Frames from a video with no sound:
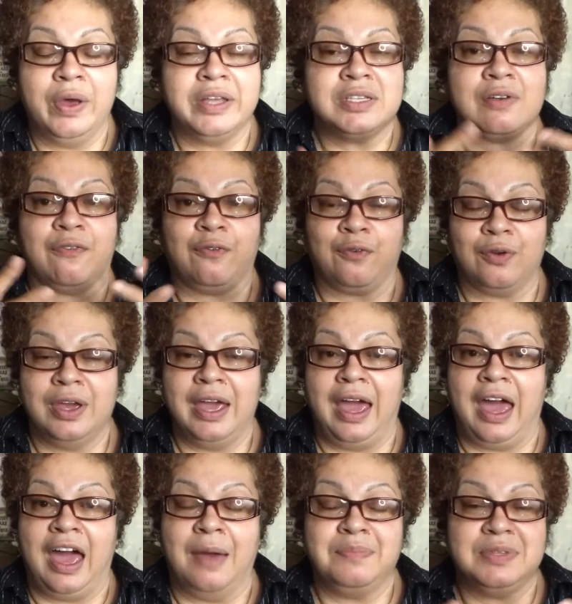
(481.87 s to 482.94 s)
It's a free
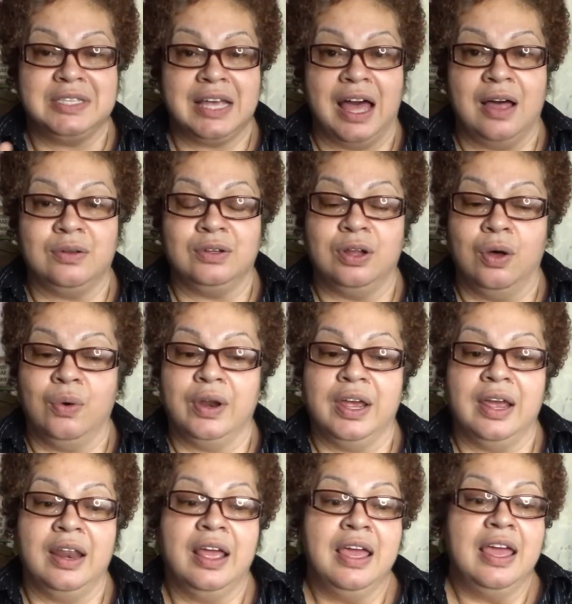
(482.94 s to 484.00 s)
app, download
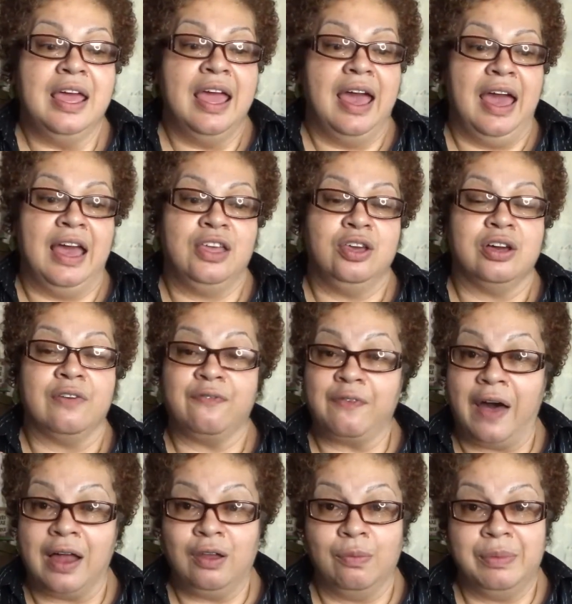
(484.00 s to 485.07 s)
it, and you can
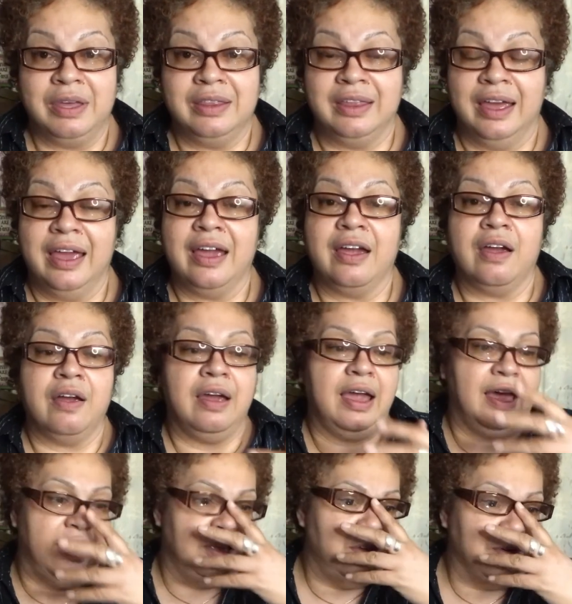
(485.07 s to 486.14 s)
follow me there,
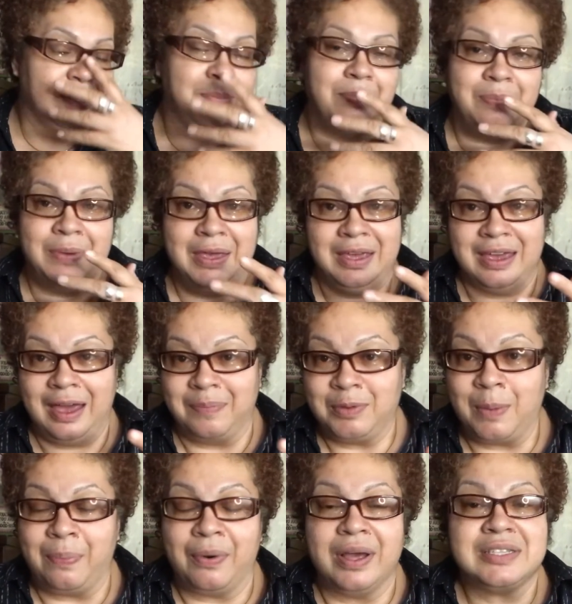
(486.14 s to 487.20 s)
and you can be kept
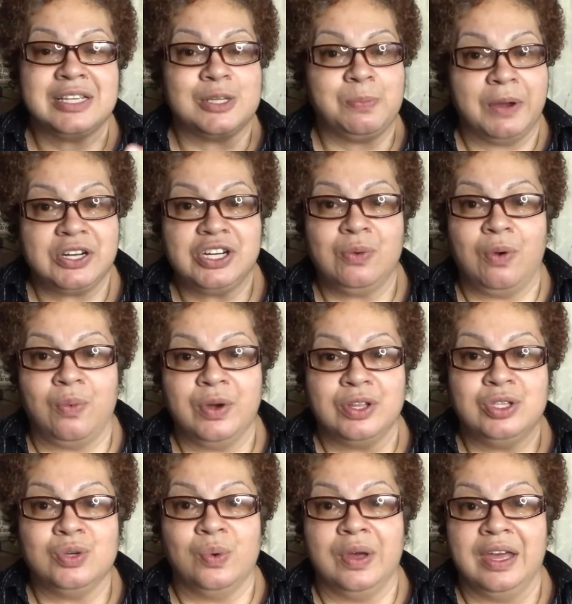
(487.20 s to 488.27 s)
abreast, especially when we're
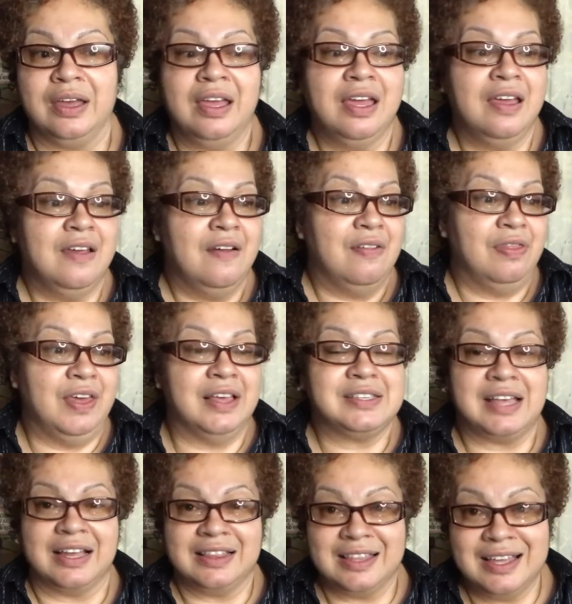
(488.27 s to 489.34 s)
doing things
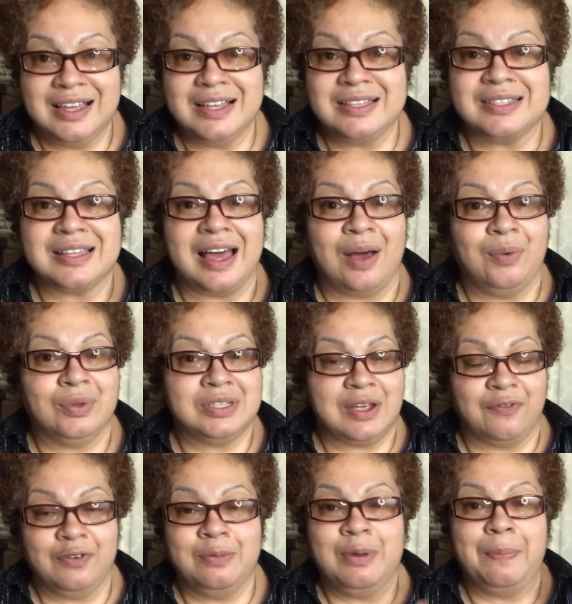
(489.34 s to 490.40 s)
like this. I will
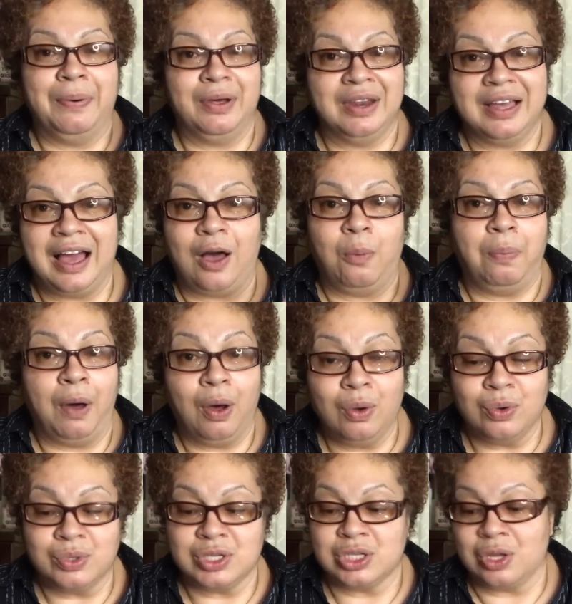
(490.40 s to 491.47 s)
definitely be putting out
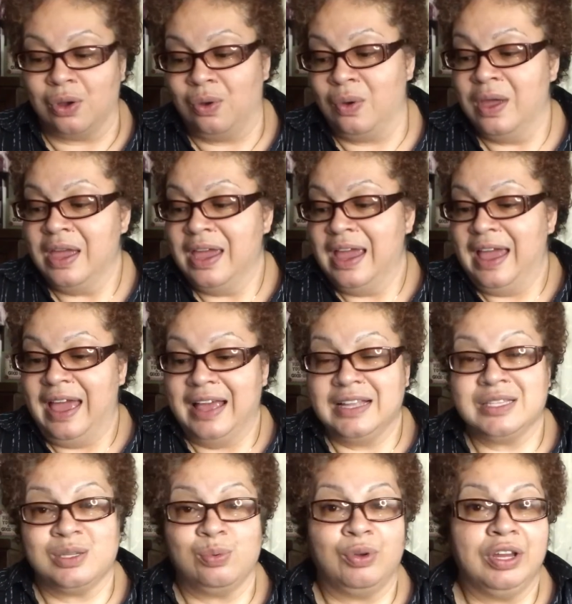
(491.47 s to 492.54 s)
posts, so
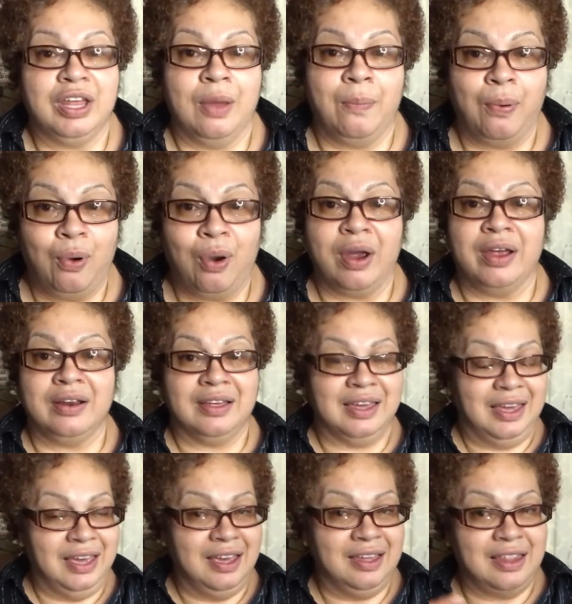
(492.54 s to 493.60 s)
it's really important and
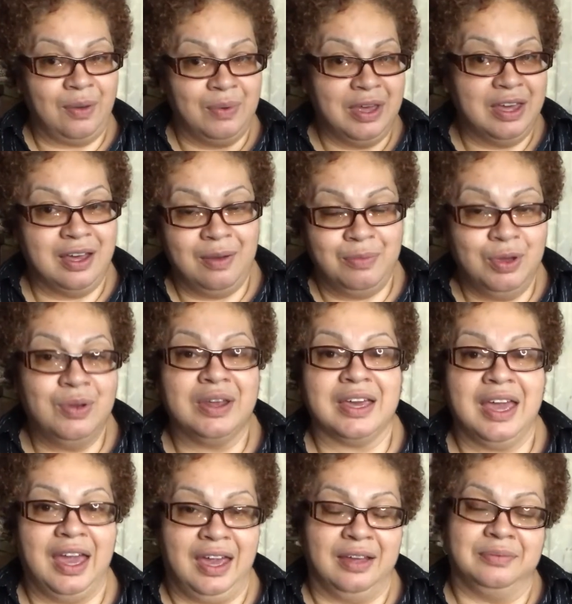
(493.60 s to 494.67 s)
key that we
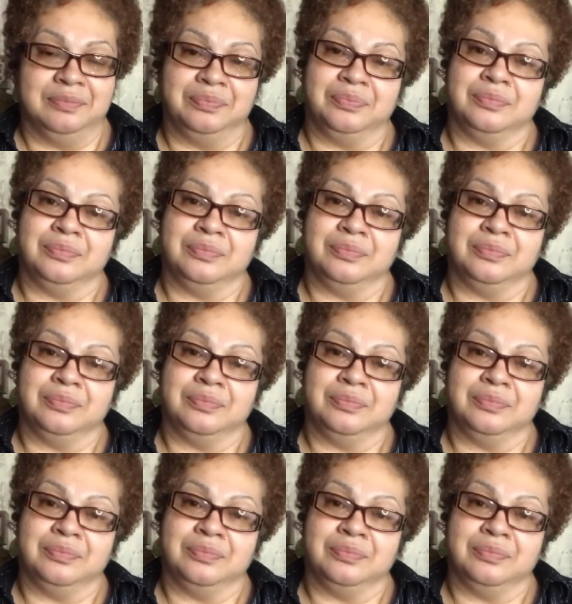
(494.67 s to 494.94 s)
communicate.